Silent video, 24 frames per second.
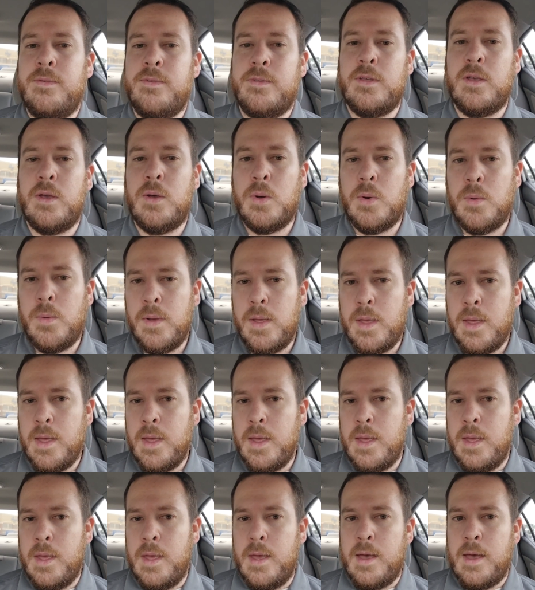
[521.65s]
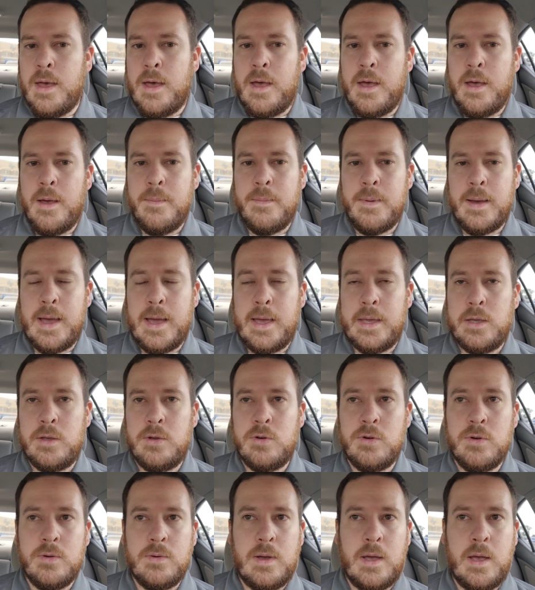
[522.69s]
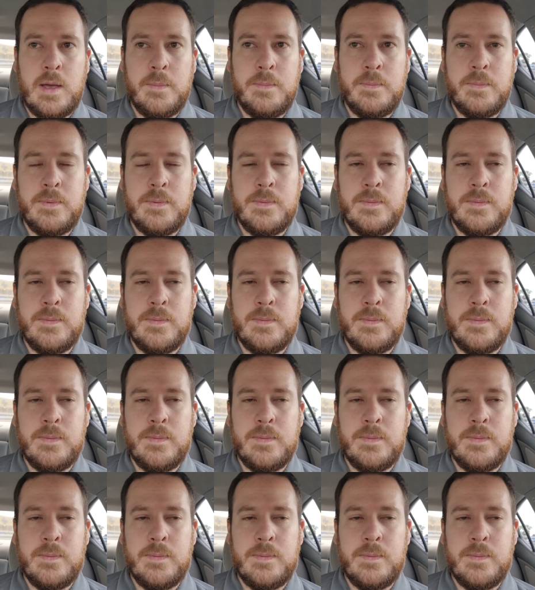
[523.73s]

So I grew up,